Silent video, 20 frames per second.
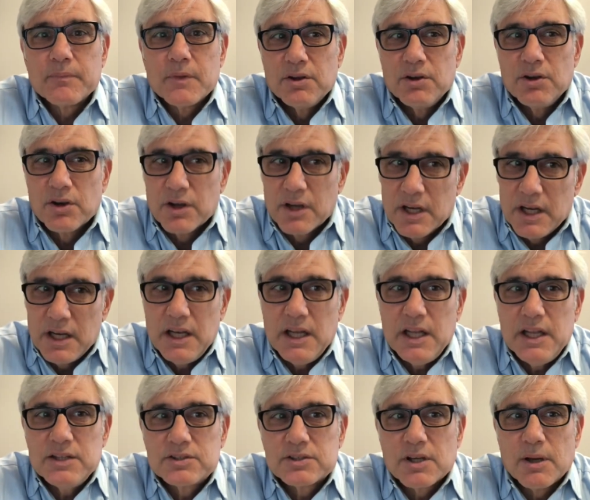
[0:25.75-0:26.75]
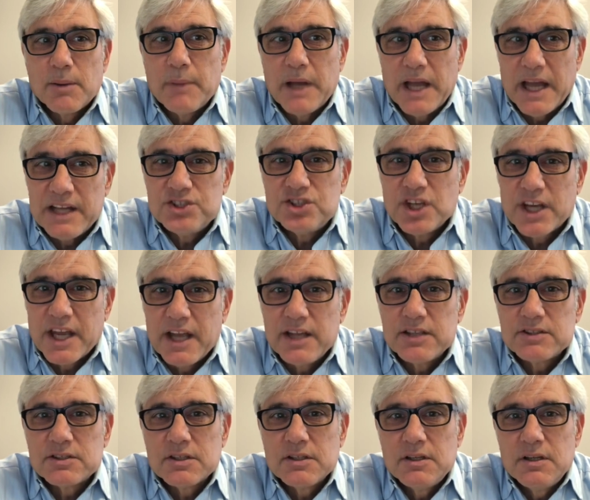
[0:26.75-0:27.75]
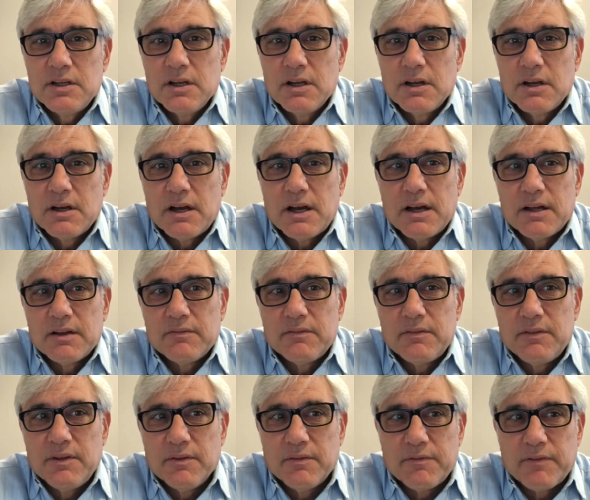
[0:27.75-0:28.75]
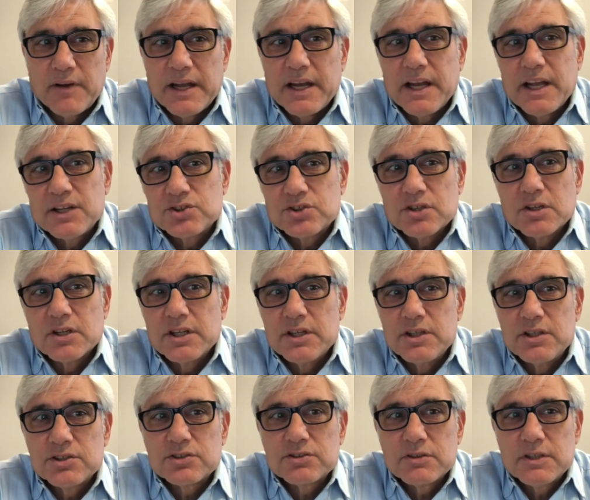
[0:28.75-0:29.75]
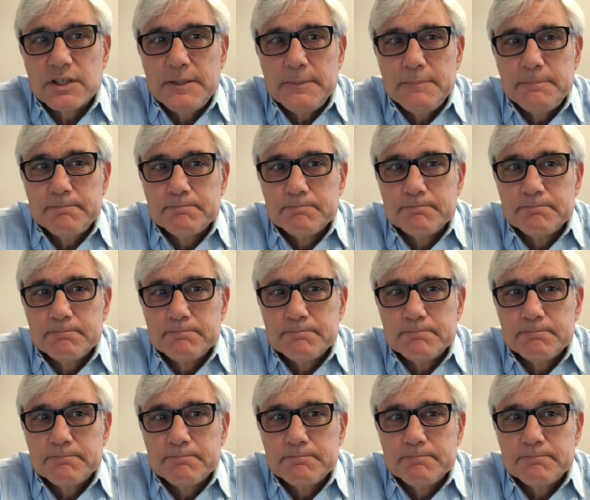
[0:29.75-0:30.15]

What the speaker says: You're going to need some education on the financial industry.